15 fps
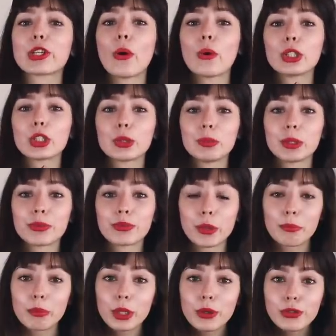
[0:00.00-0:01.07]
It's going to be
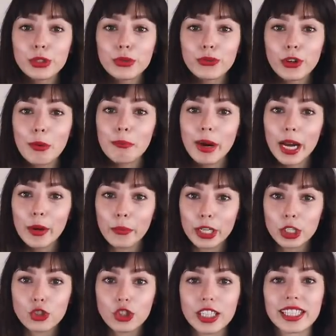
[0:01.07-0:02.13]
removed from my
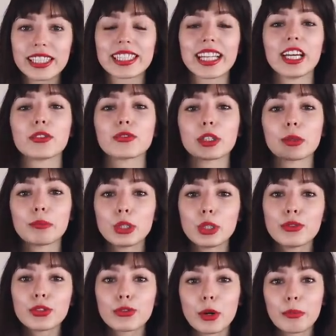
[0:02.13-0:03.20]
wish list and
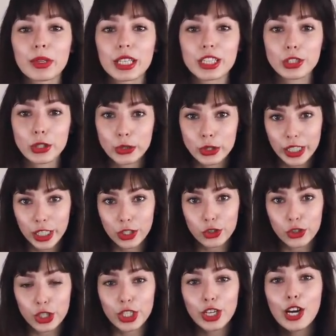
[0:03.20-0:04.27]
removed from the
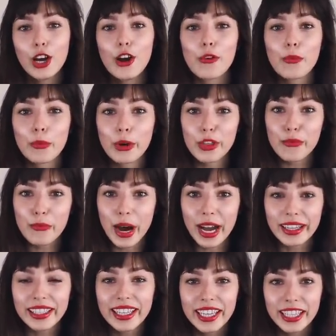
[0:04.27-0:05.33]
association with
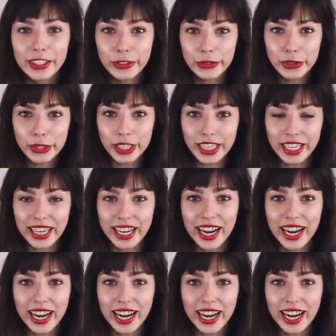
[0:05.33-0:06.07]
my user